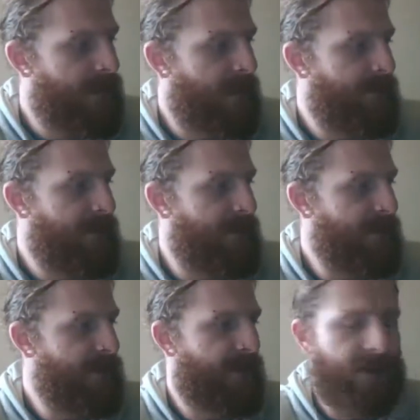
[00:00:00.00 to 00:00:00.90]
So I'm simply
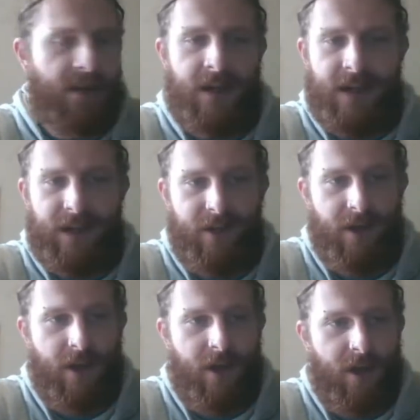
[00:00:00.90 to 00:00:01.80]
just going to click
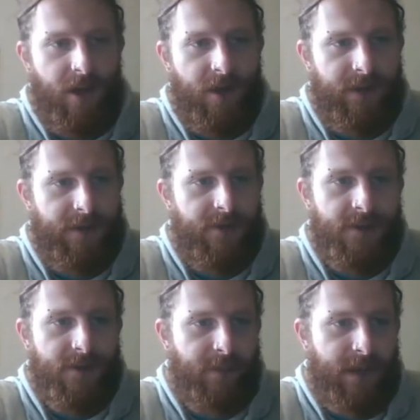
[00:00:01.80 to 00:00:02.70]
on that
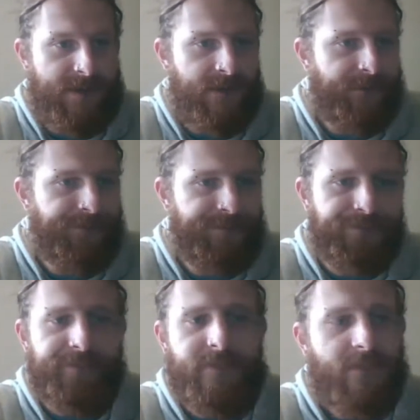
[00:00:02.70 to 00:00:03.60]
little button.
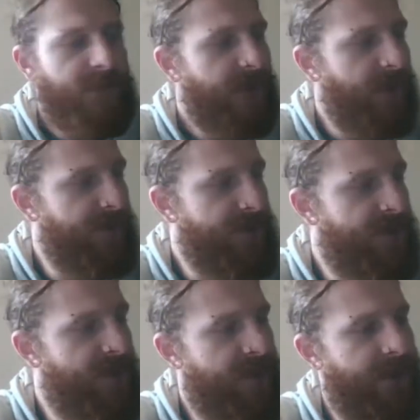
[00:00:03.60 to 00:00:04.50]
When the
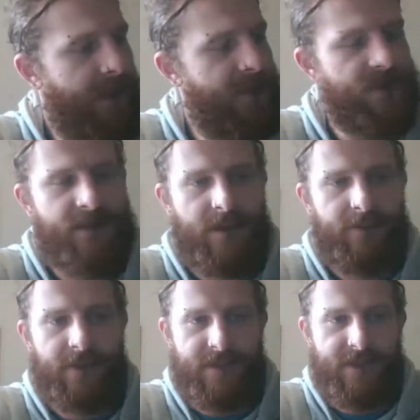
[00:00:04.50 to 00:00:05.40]
stream catches
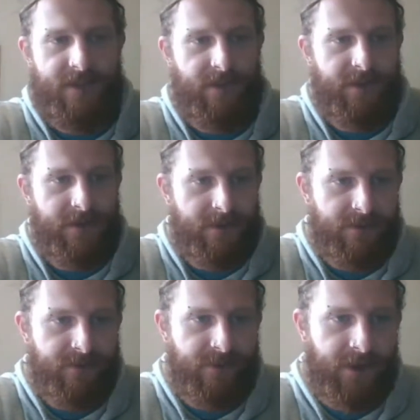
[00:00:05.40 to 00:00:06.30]
up, you'll see that the little
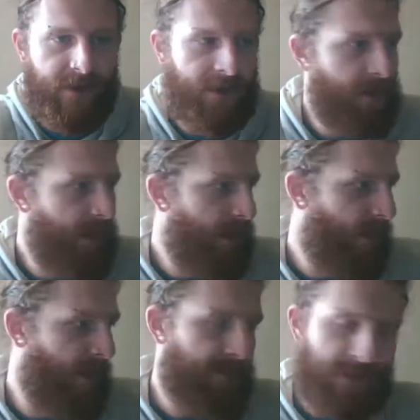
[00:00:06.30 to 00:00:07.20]
figure
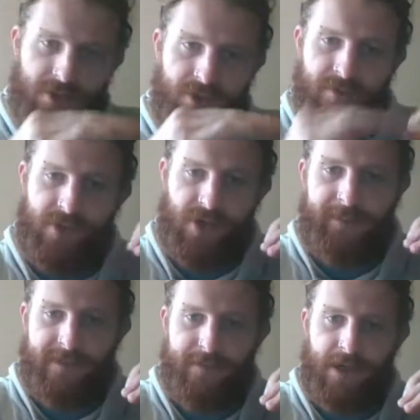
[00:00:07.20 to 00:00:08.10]
or the mushroom
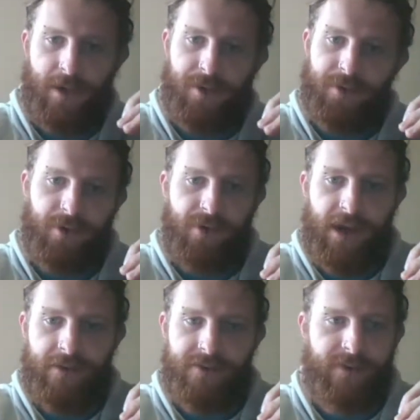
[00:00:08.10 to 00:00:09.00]
drops below the
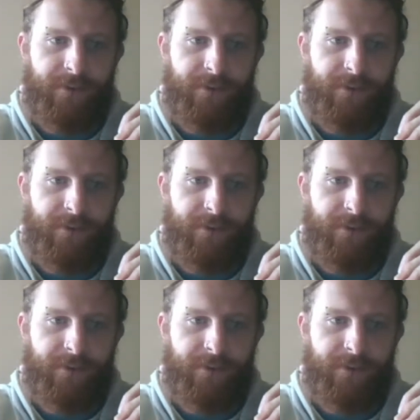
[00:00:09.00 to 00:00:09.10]
ground.